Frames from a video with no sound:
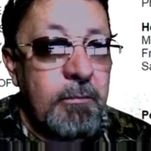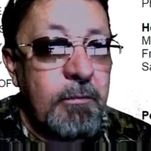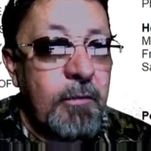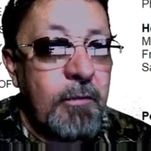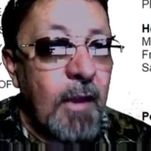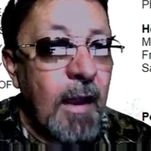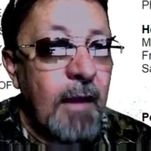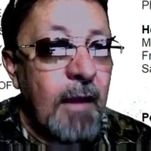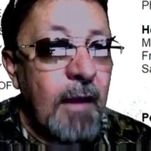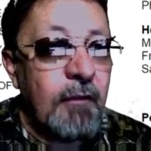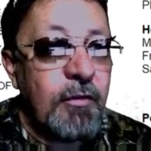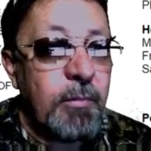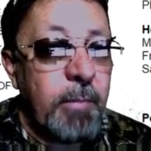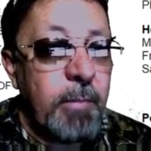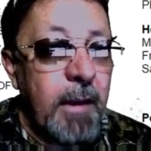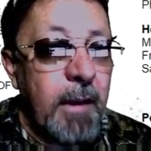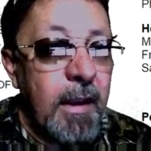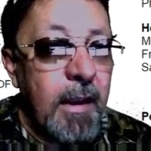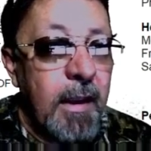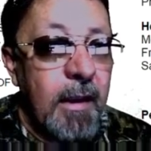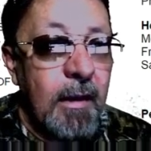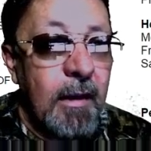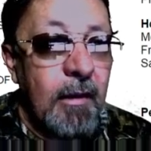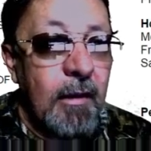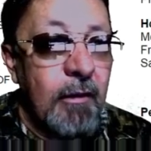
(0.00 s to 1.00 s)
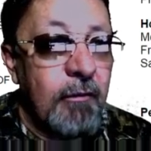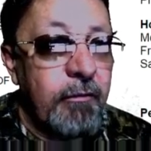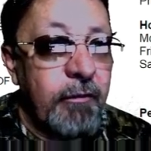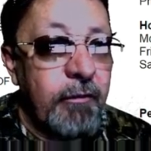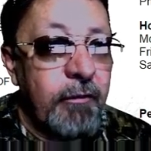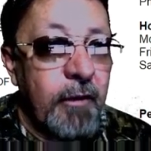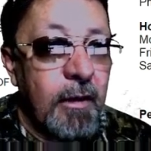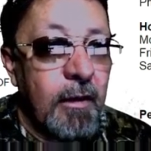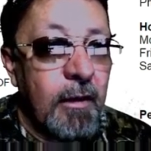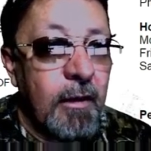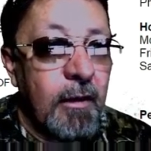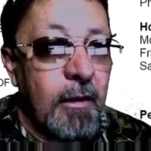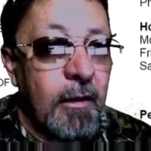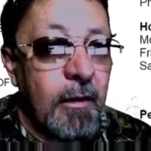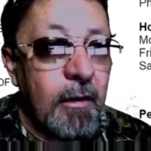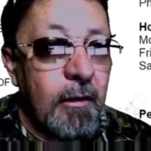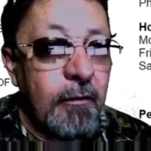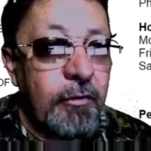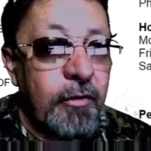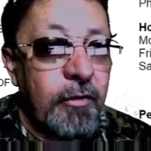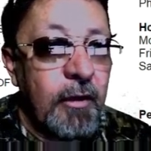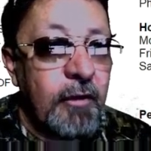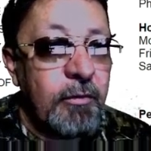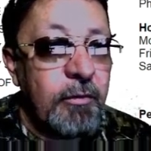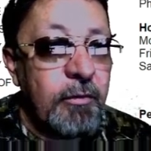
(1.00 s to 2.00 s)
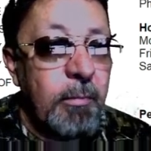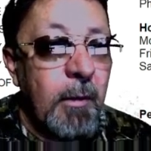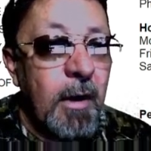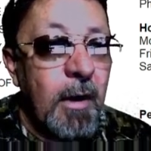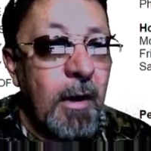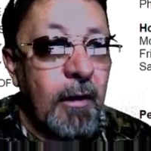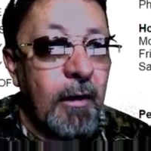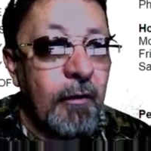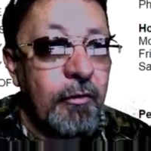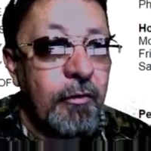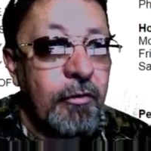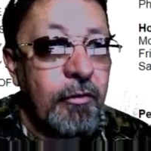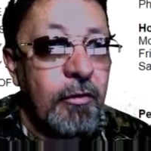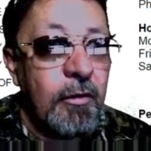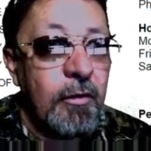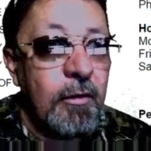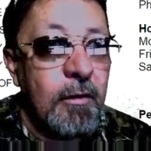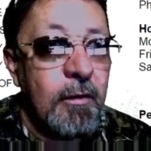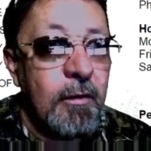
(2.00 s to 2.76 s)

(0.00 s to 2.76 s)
time span of 6 months.